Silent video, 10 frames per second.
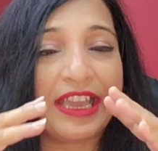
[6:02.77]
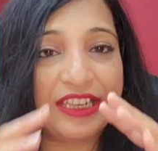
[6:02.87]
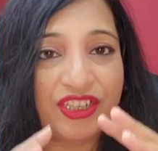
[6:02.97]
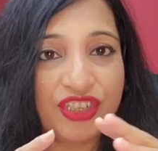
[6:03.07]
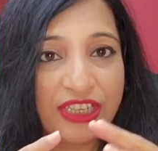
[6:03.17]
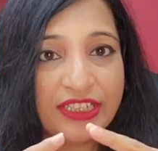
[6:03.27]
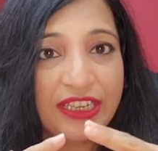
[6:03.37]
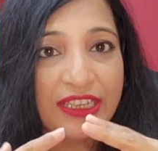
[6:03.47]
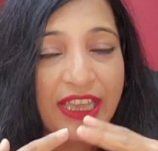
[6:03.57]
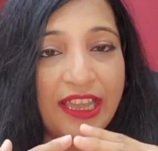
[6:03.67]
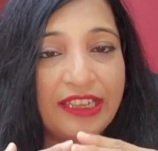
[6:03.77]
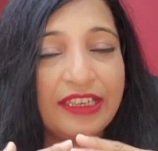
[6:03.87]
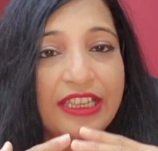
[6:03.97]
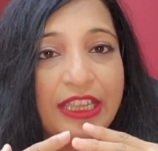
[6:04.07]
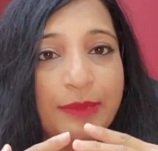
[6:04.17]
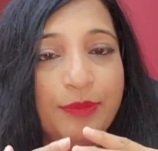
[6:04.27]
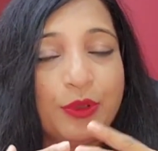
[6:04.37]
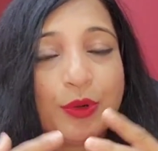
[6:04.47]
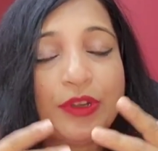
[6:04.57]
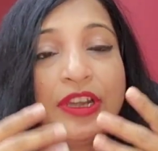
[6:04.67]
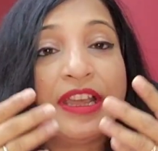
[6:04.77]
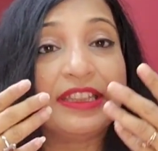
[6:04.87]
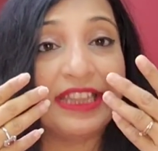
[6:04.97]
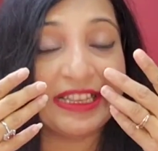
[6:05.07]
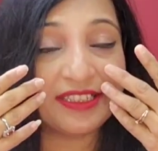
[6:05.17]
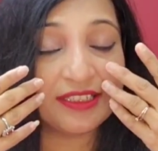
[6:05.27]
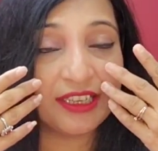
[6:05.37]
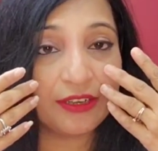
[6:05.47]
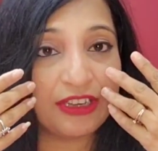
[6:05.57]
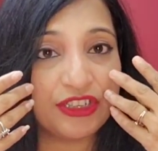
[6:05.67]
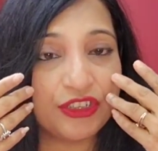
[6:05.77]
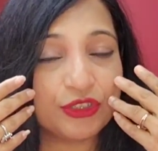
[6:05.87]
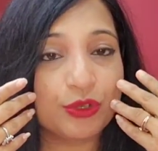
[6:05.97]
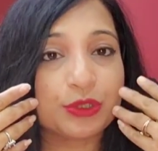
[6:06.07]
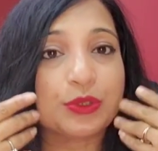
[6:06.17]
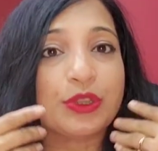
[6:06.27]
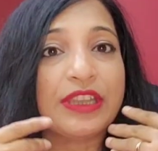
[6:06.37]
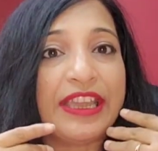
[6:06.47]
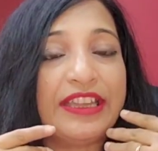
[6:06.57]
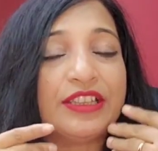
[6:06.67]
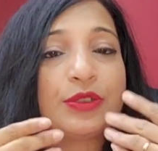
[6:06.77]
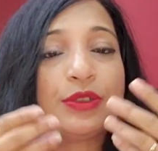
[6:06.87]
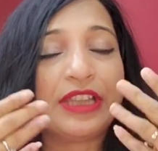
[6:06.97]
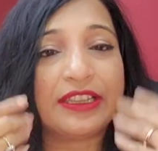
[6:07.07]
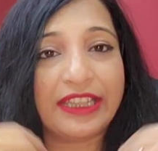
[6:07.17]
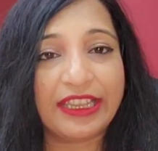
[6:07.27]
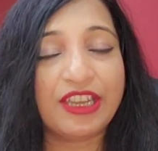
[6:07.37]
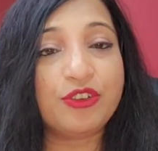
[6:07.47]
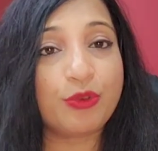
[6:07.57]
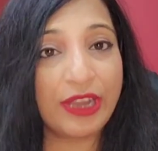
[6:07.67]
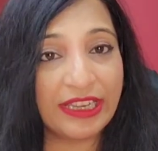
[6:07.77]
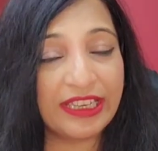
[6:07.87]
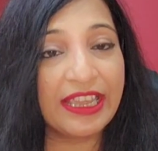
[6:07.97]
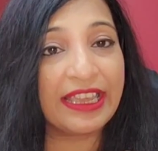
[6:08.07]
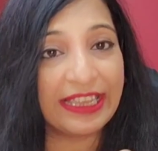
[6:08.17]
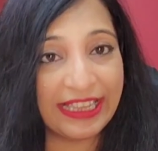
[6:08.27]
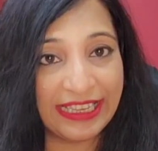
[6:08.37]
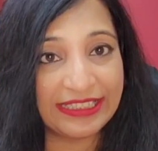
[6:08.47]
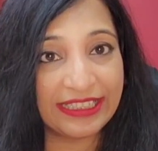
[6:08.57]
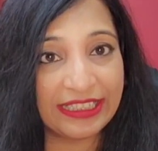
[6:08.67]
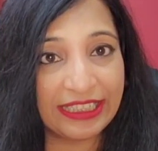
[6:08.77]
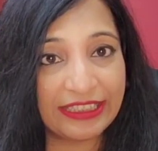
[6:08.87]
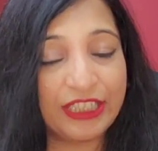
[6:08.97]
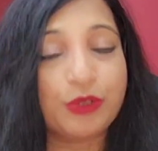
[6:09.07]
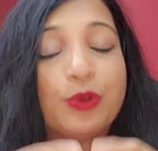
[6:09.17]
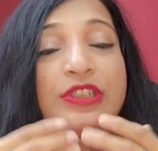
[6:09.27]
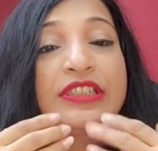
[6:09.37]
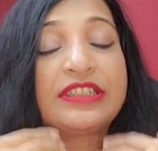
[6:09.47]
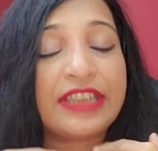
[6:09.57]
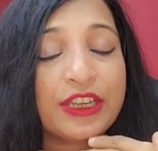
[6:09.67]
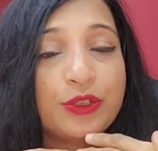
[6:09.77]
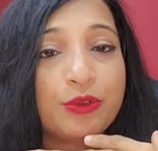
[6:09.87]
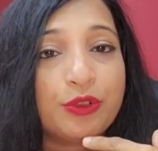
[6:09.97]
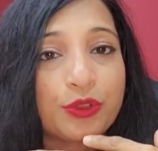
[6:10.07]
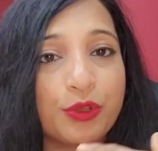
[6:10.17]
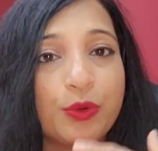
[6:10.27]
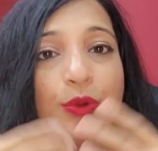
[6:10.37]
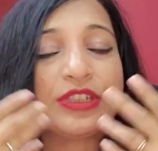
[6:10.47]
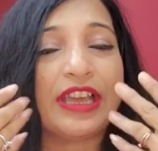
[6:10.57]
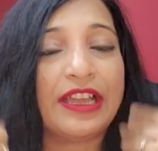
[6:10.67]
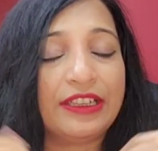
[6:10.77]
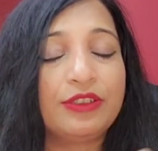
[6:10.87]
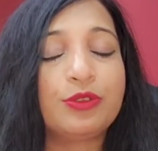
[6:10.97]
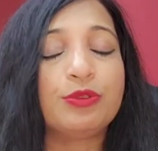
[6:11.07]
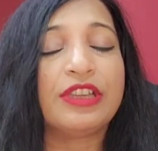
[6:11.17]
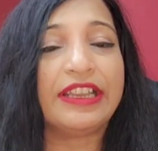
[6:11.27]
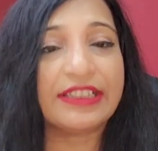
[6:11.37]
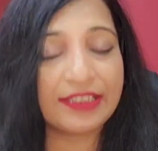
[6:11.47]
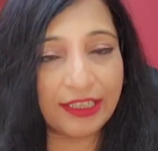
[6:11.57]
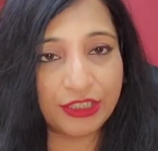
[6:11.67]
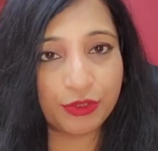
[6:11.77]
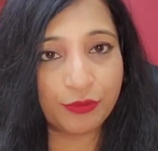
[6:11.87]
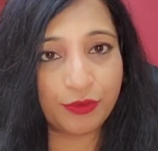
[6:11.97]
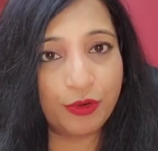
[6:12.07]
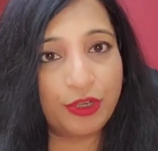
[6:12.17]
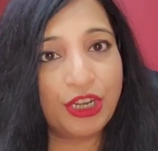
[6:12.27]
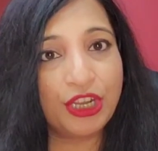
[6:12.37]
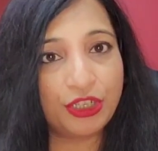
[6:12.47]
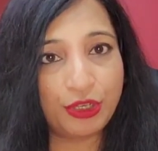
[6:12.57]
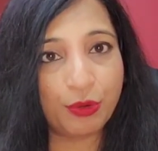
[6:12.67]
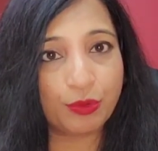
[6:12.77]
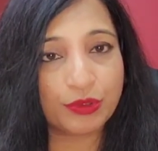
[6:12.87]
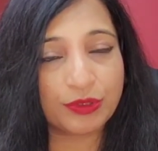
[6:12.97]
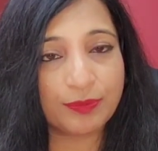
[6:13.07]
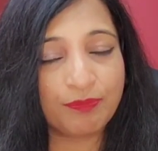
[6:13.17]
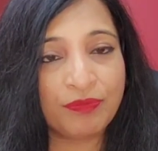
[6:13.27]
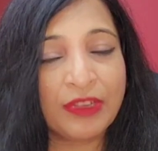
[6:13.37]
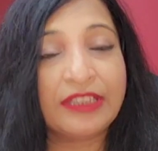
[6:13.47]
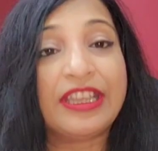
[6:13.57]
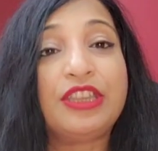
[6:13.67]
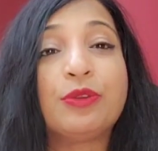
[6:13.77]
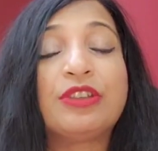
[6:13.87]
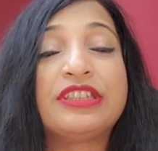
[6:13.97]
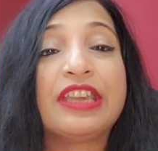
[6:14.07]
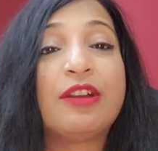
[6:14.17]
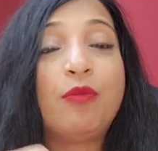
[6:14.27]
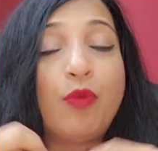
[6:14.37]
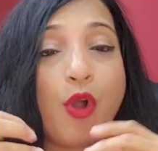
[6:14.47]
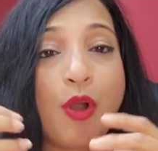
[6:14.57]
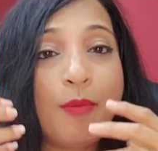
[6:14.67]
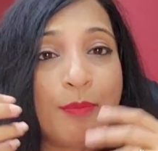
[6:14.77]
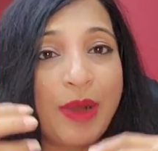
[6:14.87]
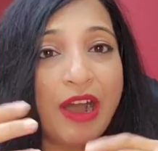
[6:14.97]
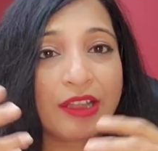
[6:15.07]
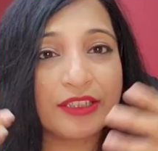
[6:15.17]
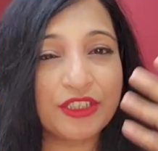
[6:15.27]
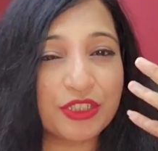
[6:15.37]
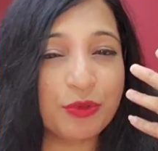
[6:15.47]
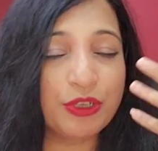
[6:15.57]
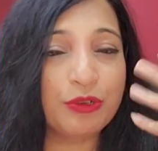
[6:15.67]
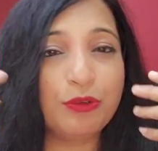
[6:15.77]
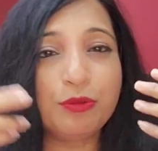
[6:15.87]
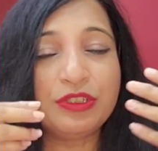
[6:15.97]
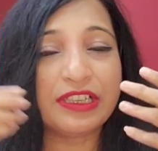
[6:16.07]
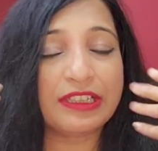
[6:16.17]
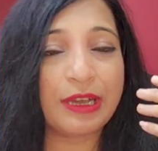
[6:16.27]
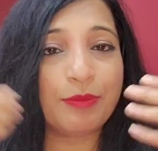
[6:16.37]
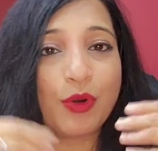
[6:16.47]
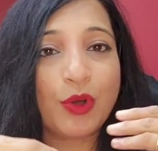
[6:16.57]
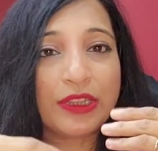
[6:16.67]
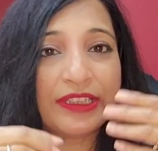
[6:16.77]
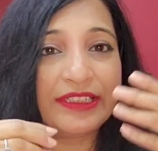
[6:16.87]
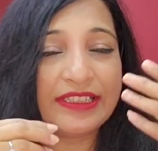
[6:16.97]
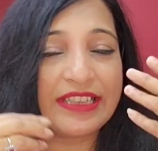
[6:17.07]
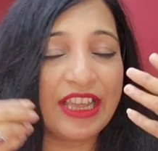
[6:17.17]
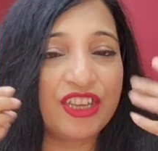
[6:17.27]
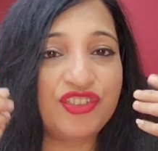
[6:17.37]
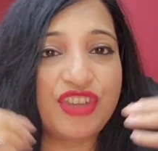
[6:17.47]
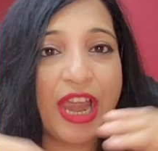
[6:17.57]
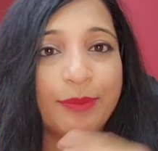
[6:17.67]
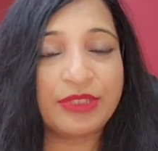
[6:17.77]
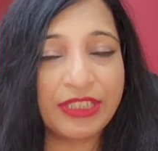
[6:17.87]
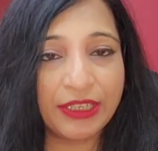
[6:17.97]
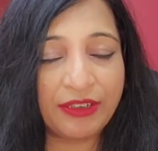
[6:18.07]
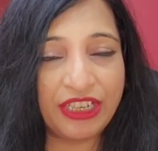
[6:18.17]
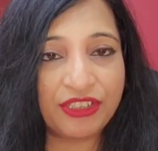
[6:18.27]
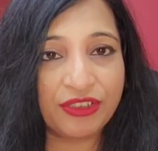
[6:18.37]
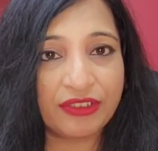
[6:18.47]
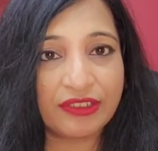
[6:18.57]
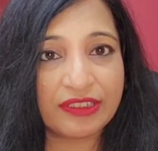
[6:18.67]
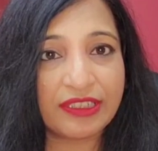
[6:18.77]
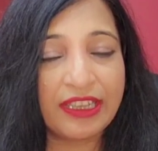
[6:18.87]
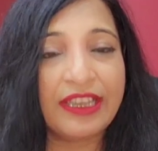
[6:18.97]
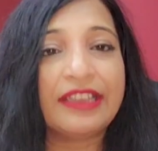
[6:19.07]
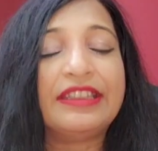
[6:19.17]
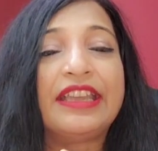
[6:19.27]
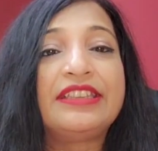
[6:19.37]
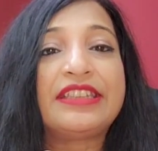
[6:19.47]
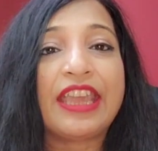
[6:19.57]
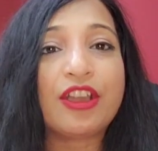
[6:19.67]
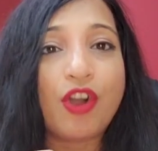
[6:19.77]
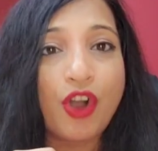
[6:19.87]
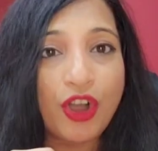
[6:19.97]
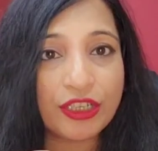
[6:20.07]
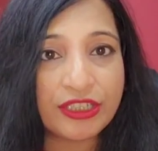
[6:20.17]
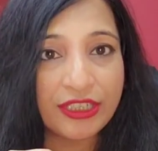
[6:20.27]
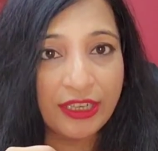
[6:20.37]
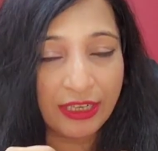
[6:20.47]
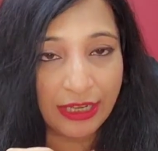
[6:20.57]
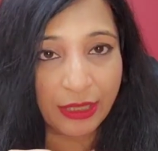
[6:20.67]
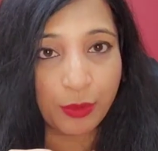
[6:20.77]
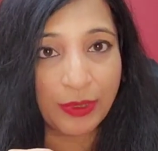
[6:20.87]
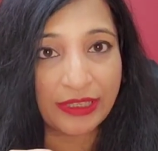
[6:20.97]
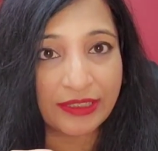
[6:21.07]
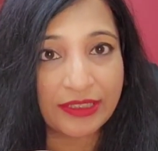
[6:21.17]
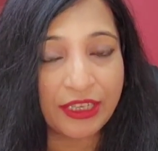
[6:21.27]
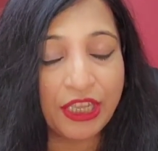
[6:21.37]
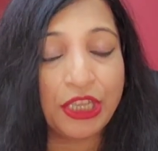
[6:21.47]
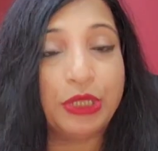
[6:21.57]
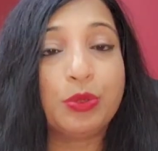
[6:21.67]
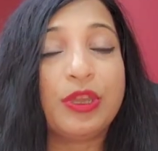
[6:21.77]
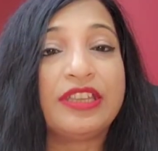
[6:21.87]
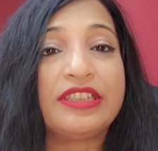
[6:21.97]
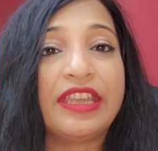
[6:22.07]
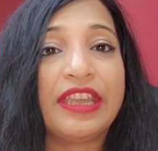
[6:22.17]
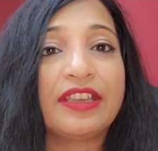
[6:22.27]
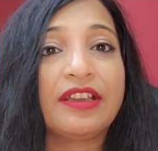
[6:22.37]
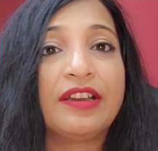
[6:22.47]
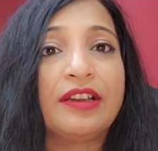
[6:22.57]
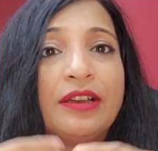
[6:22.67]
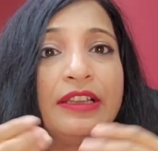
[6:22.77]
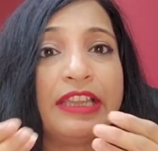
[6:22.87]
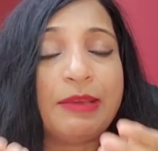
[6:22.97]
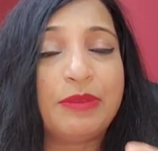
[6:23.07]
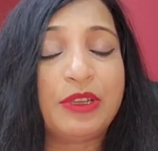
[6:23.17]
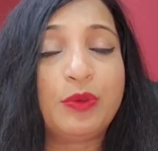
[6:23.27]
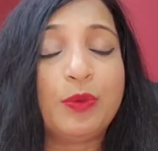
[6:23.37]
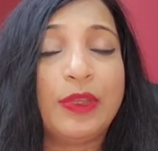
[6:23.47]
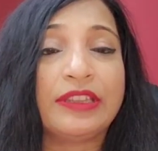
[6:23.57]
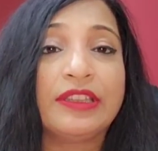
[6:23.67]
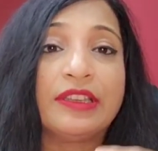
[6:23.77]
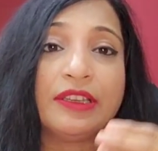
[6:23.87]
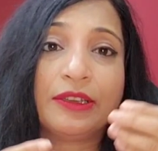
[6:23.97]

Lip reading: energetic and keep your nasal secretions also thin so that they can drain easily. They don't stick to your throat and to the insides of your nose. Then you can take a warm bath. It is going to loosen up all these jammed secretions. Then take hot liquids. You can take lemon with